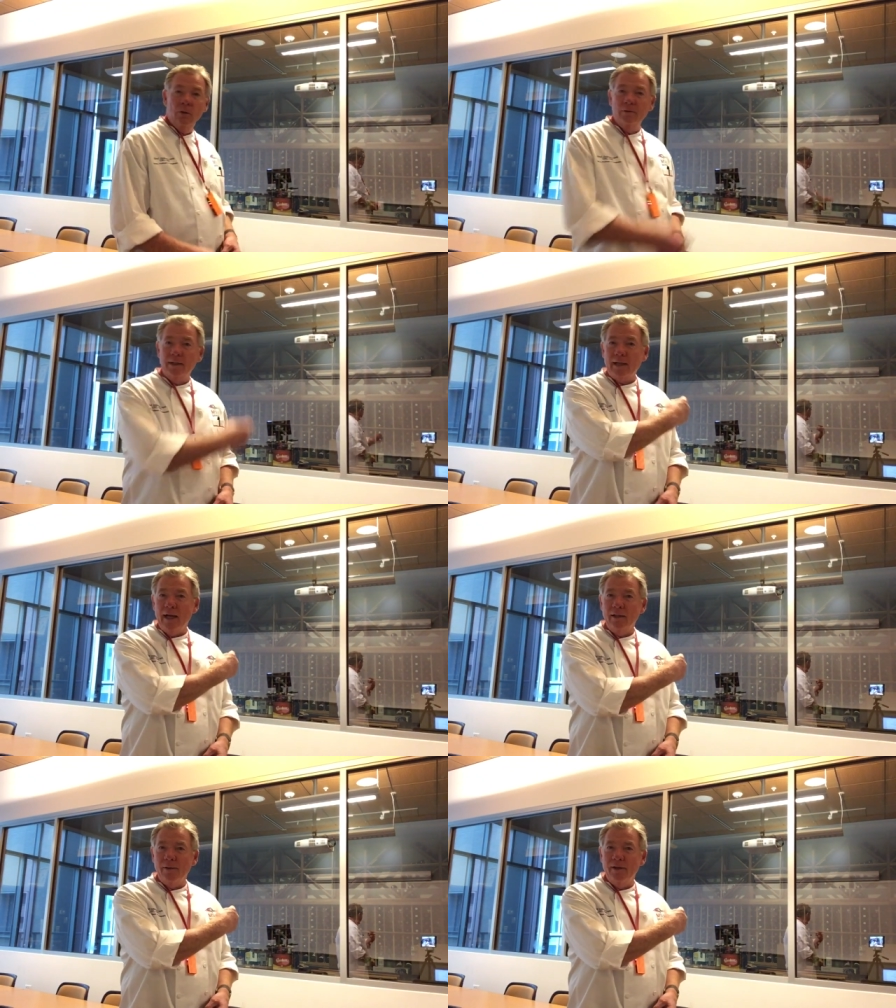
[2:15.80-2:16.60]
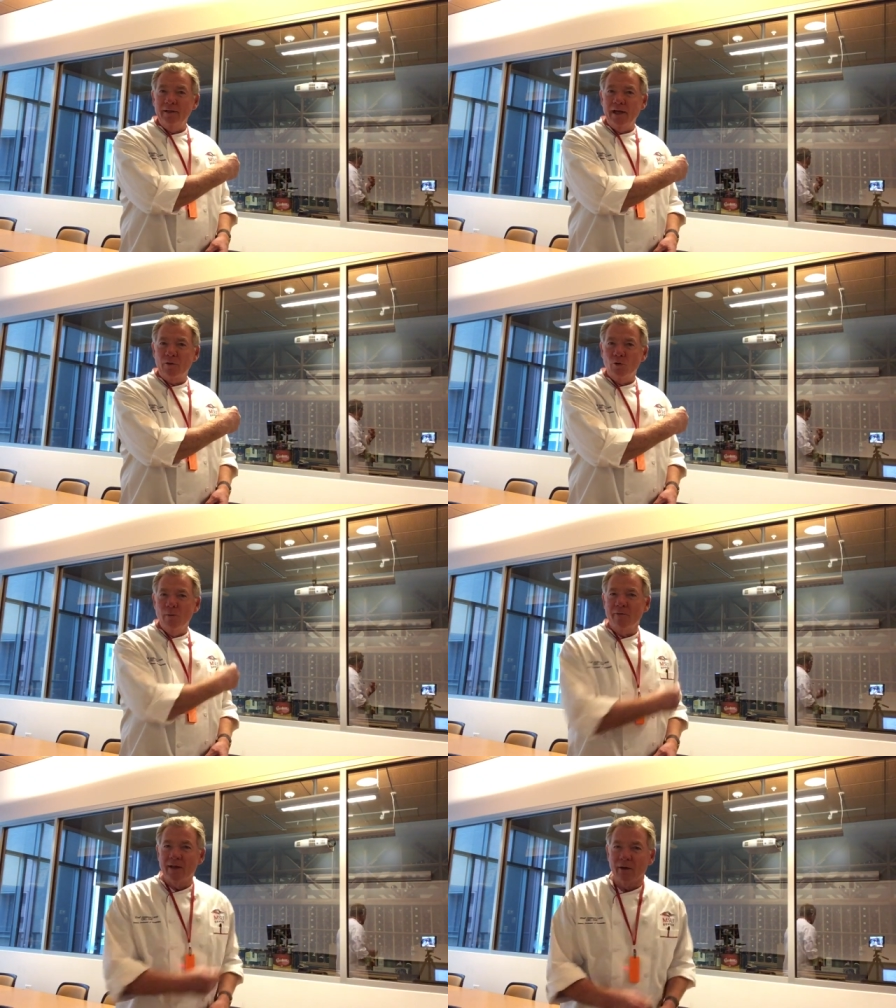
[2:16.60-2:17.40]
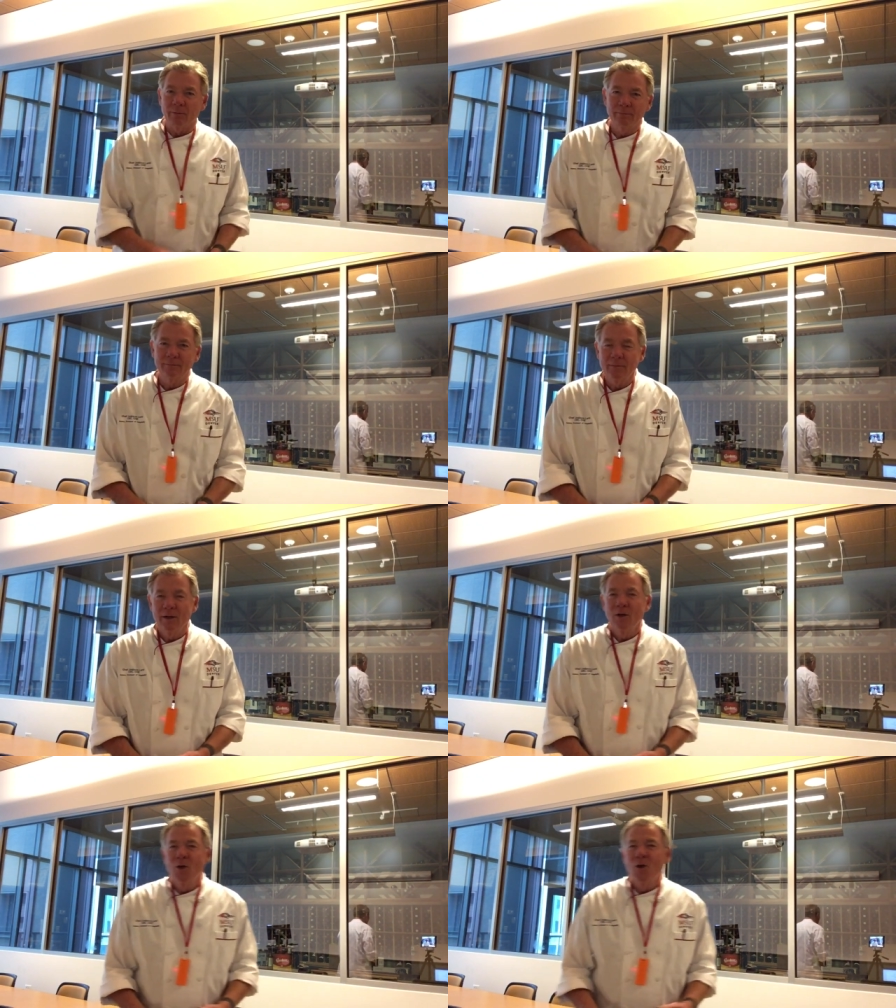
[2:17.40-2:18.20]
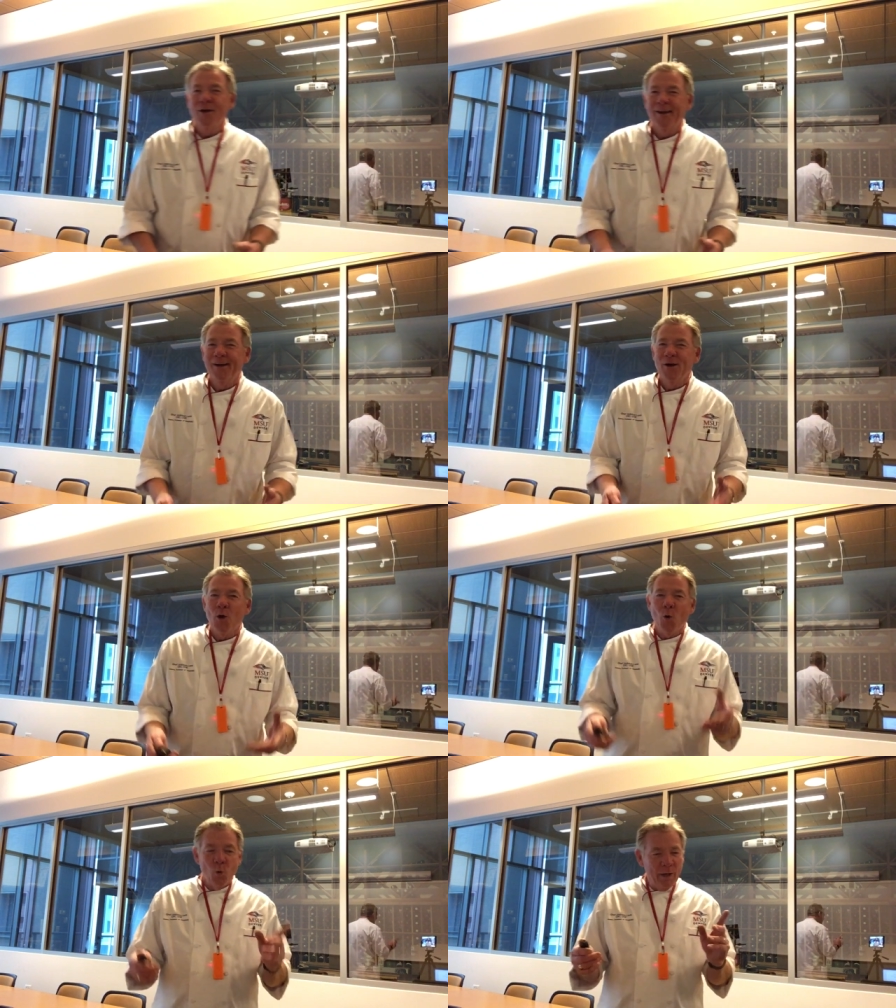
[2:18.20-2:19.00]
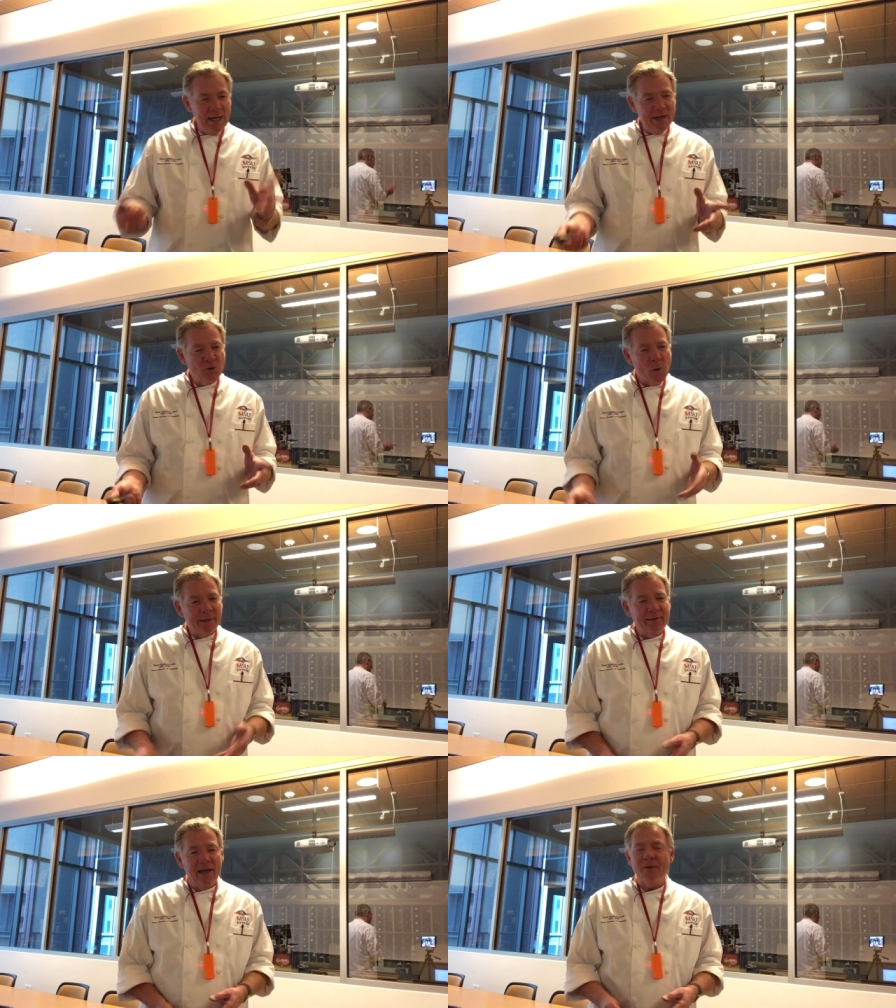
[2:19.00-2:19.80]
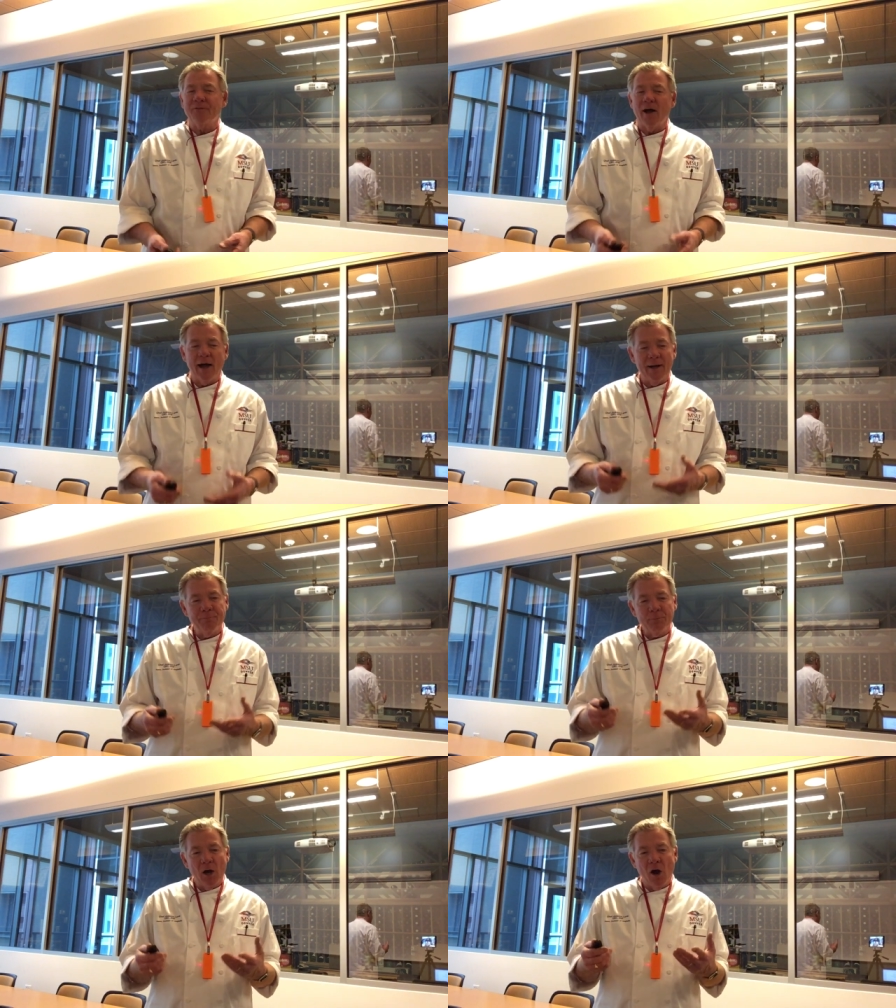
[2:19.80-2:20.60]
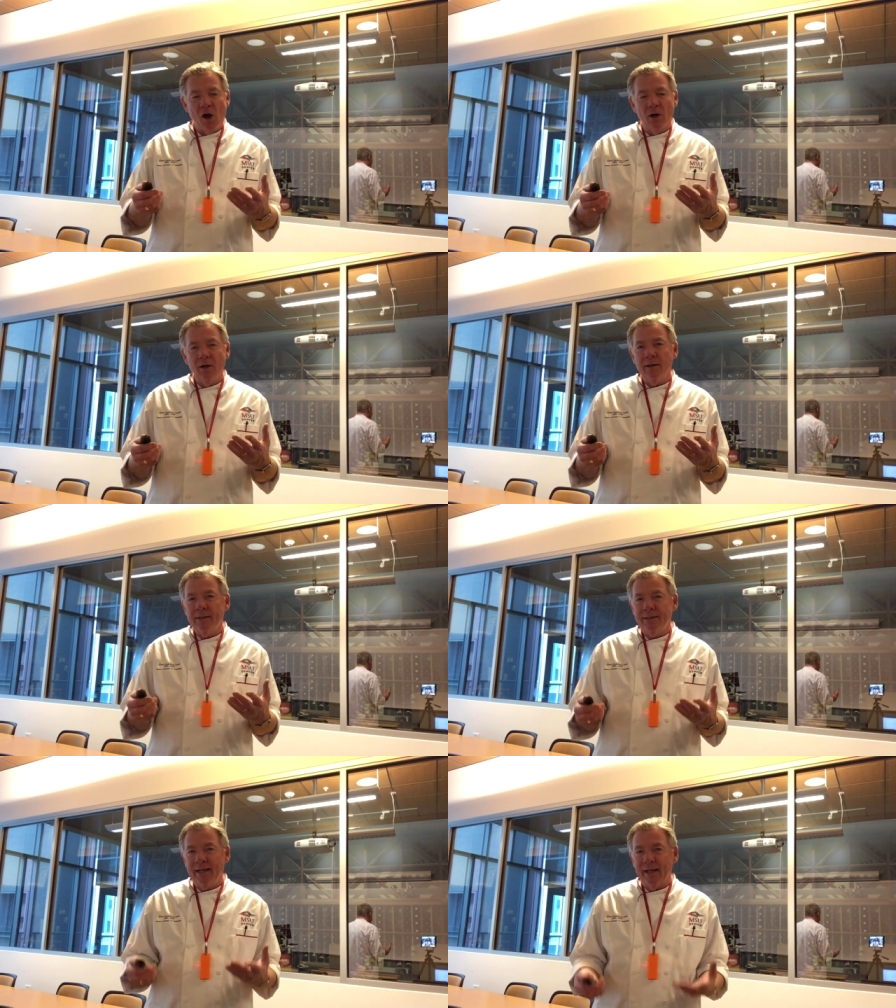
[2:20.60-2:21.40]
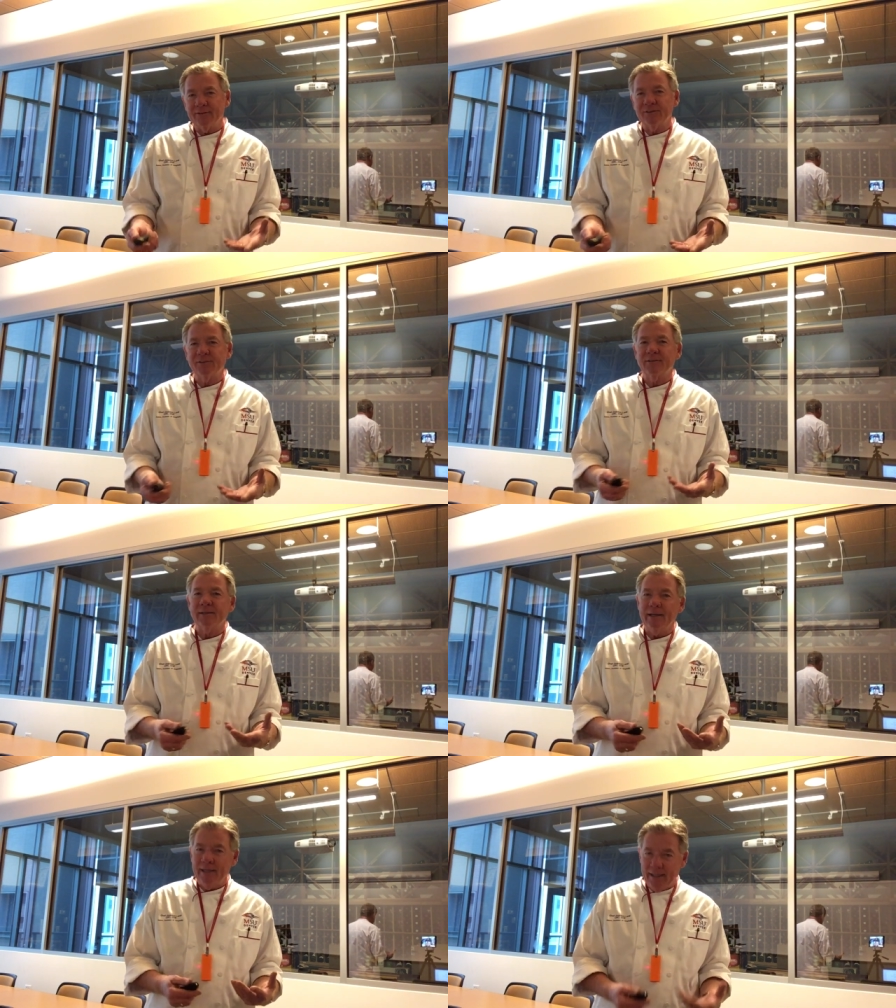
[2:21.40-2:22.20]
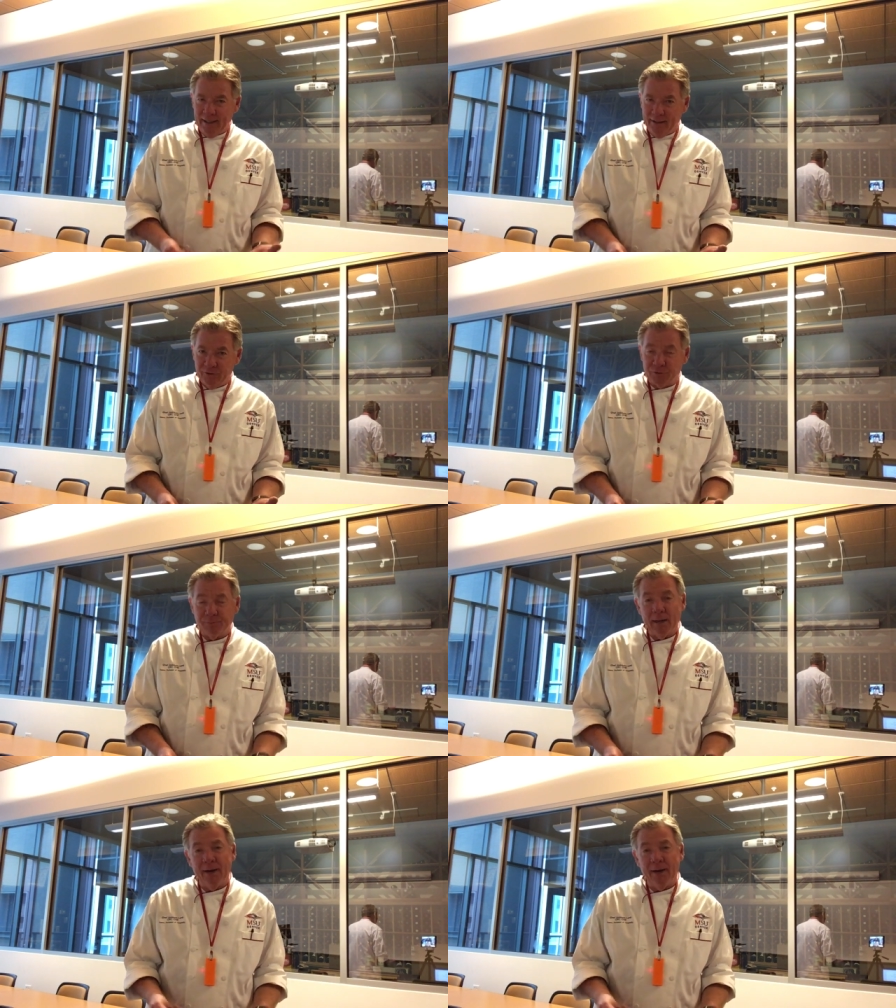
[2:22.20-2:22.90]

who's that guy in the, in the other room over there? We need to identify our guests' needs,